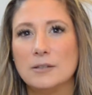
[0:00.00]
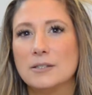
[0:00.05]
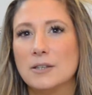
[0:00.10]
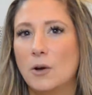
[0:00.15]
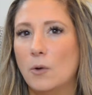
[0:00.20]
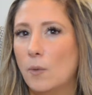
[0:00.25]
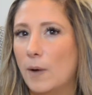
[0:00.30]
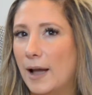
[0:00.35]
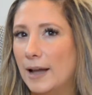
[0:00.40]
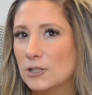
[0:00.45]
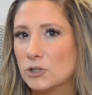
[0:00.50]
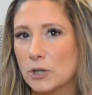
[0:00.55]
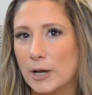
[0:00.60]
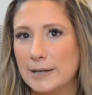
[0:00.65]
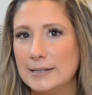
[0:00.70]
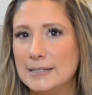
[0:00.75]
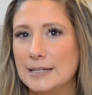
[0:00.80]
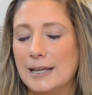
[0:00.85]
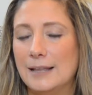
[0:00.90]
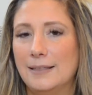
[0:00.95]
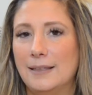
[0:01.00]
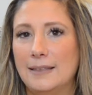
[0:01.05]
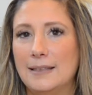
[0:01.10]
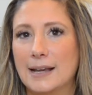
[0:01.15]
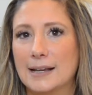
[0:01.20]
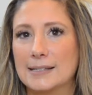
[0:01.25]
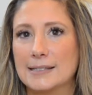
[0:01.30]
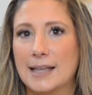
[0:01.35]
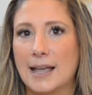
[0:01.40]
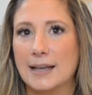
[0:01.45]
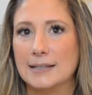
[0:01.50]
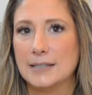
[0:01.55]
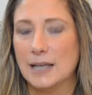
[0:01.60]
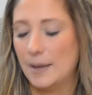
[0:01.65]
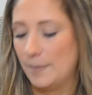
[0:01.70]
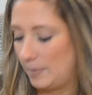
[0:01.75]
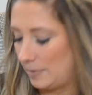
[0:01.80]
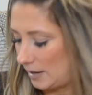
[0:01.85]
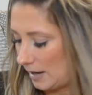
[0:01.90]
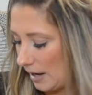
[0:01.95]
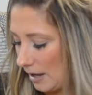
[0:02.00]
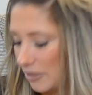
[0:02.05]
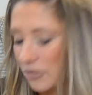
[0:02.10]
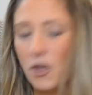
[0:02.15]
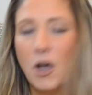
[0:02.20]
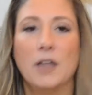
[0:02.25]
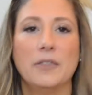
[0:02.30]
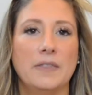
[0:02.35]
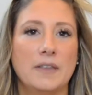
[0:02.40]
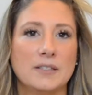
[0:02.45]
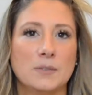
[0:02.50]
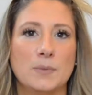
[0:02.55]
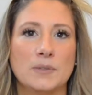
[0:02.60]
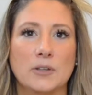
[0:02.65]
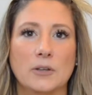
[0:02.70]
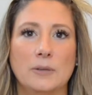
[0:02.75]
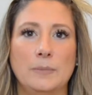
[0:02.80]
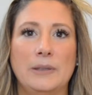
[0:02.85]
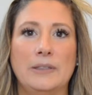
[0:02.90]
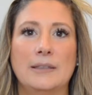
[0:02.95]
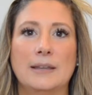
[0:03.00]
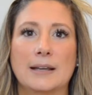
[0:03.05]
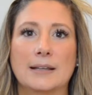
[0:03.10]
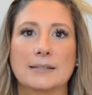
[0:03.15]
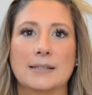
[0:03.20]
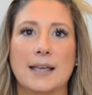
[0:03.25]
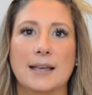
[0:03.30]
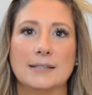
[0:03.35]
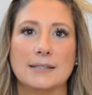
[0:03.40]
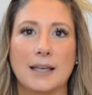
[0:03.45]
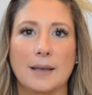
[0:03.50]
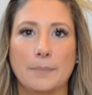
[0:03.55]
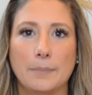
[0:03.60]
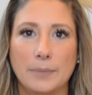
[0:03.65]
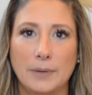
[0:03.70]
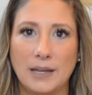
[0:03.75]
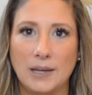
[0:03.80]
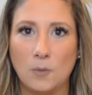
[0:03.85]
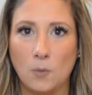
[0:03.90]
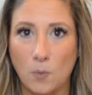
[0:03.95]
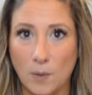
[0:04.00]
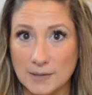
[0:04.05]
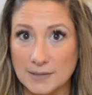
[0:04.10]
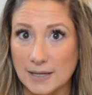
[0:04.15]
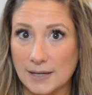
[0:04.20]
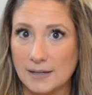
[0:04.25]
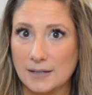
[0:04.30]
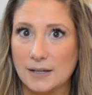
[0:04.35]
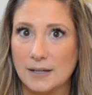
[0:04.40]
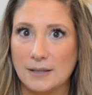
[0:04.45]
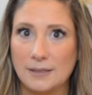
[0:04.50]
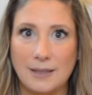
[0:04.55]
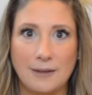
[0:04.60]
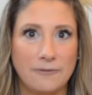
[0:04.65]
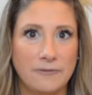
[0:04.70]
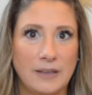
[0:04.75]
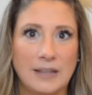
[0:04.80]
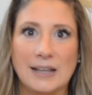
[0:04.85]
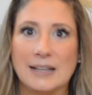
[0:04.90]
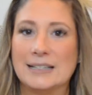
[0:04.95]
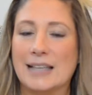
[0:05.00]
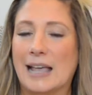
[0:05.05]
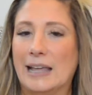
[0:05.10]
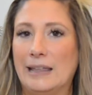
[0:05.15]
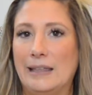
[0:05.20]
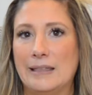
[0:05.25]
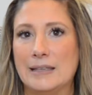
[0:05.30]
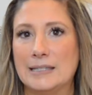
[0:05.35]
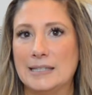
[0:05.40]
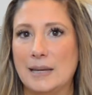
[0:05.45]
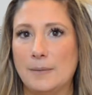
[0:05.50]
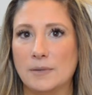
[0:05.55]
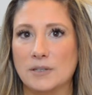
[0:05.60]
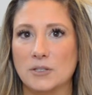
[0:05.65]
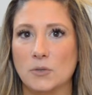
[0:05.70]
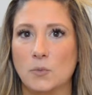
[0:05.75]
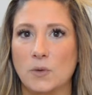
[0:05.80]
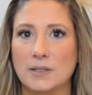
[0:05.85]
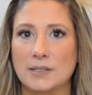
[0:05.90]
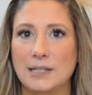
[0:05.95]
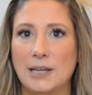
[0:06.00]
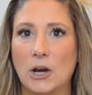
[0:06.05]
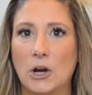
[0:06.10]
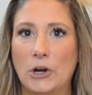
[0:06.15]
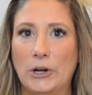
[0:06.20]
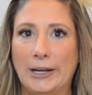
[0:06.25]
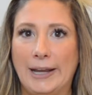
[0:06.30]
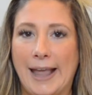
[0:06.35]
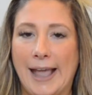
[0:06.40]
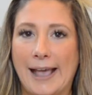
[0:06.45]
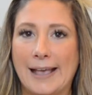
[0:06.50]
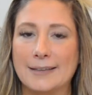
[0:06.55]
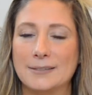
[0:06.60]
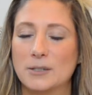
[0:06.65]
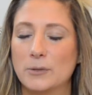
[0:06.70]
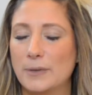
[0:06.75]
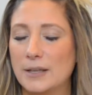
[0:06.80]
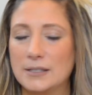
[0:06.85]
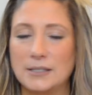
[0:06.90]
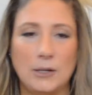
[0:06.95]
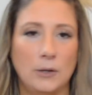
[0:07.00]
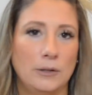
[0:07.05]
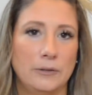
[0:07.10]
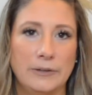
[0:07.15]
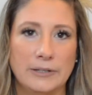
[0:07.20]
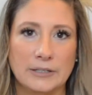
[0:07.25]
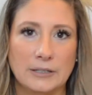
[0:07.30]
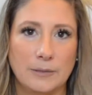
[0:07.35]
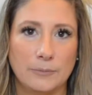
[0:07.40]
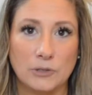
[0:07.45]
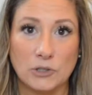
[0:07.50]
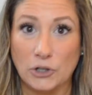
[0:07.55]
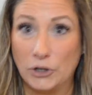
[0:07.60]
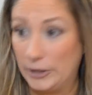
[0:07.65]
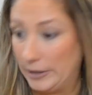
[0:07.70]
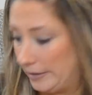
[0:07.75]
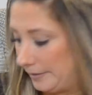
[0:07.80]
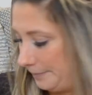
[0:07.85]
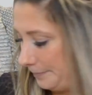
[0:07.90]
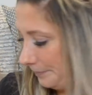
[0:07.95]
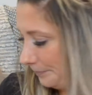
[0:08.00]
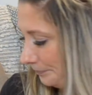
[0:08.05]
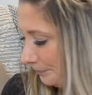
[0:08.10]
So I tried to get the next size up. I thought this was going to be the next size up. It wasn't. They fit exactly the same as the ones he already has, so that's the only reason I'm returning them.